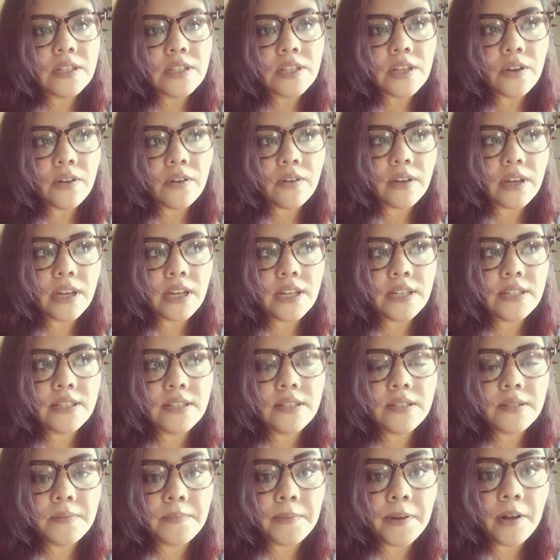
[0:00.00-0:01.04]
So it
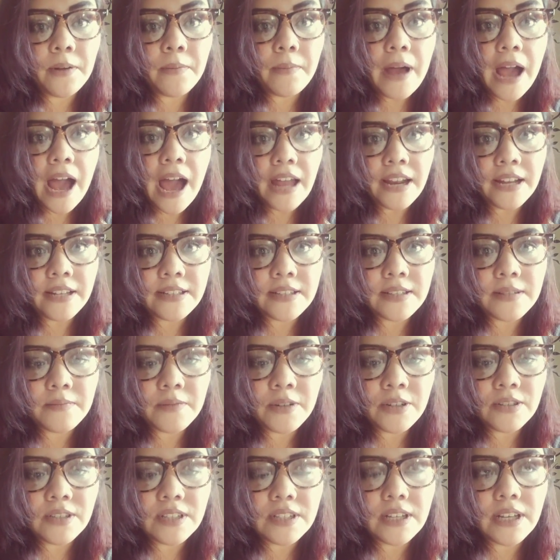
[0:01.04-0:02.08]
doesn't smell bad. It
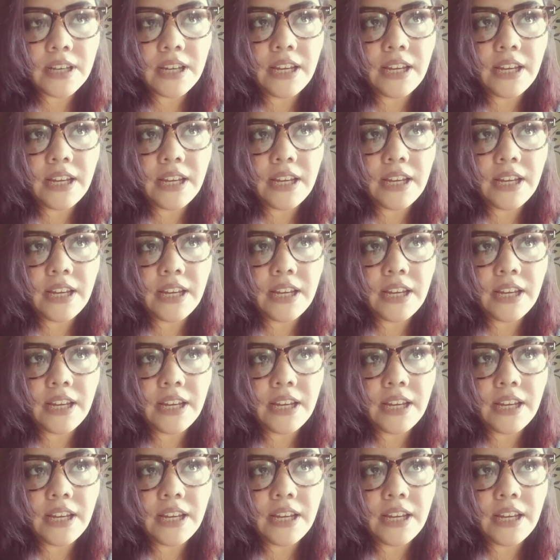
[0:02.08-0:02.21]
smells